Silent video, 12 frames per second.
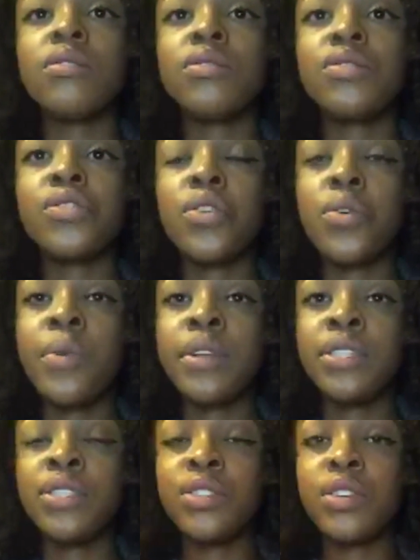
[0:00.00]
So
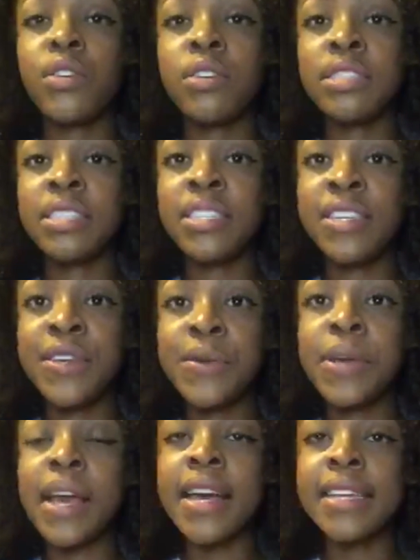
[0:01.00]
when you go on to
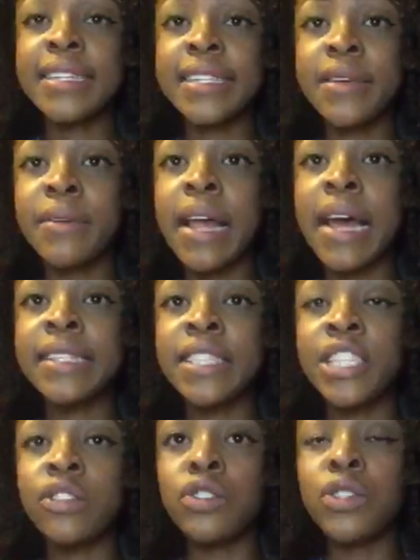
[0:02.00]
UCAS, it will
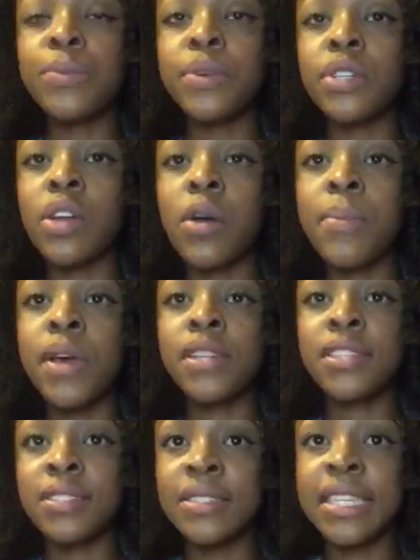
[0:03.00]
ask you to put your
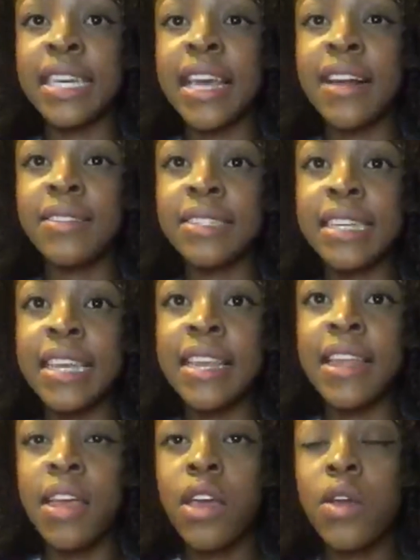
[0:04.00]
personal details
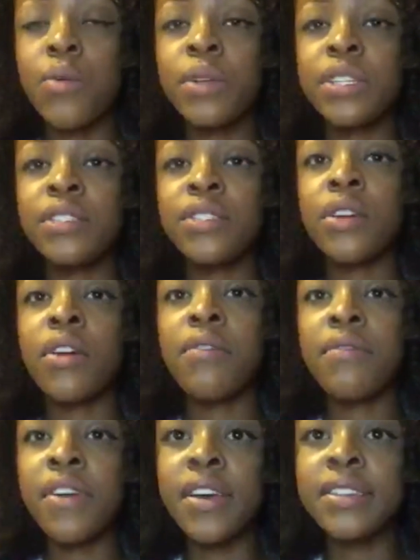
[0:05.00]
in, which is your
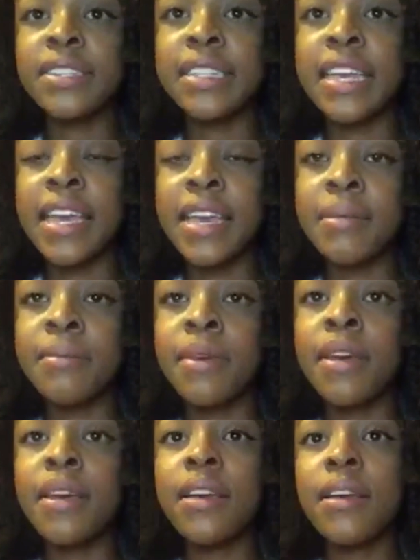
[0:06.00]
first name,
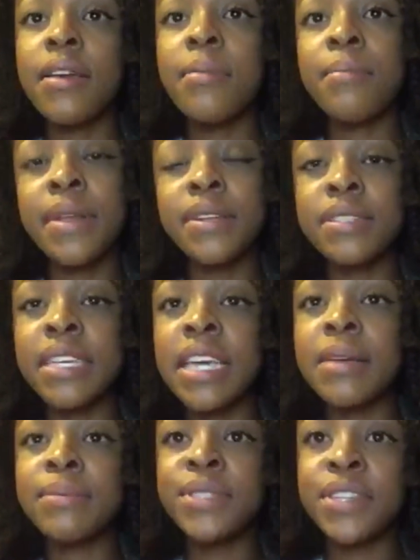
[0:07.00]
middle
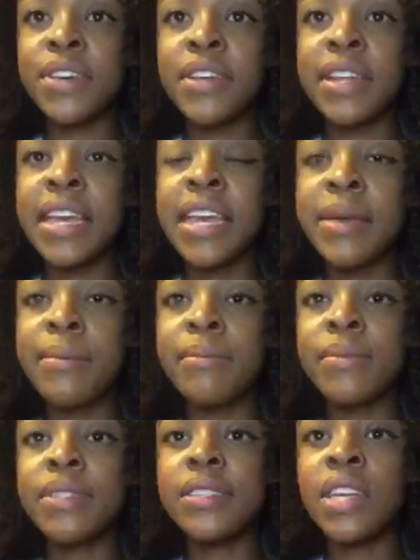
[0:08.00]
name,
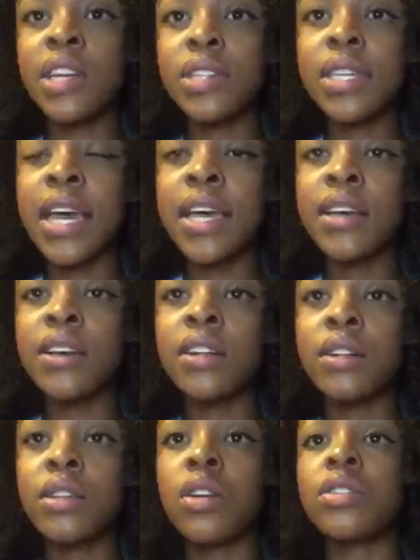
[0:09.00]
surname, your
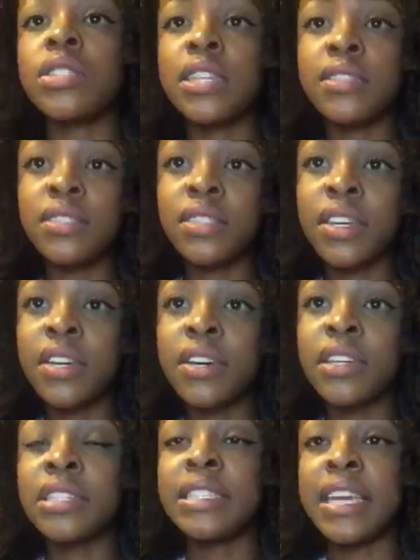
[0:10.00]
title, your gender,
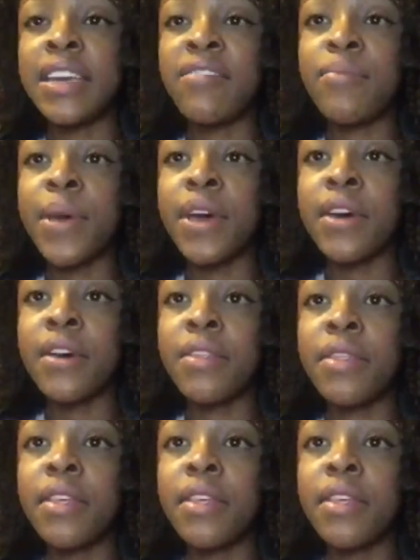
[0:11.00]
your date of birth.